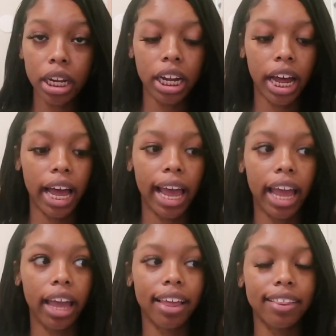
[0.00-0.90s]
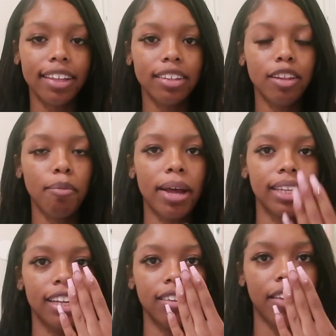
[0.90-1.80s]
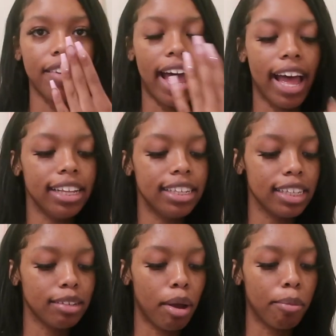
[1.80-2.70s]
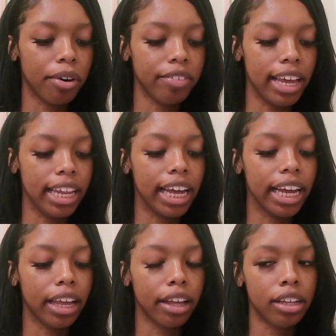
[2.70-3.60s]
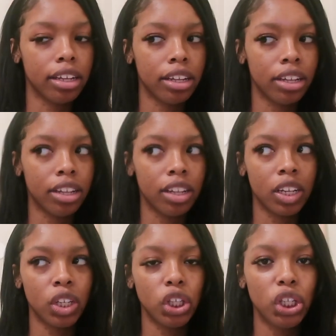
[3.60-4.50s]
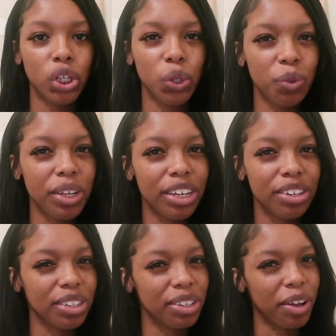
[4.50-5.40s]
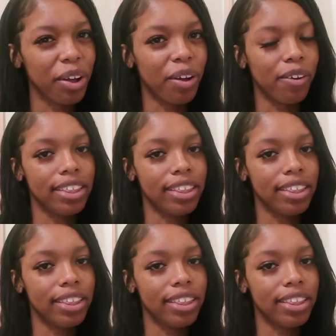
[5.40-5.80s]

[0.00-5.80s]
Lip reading: Like, these are the best nails I've had since my birthday, like, 2 years ago.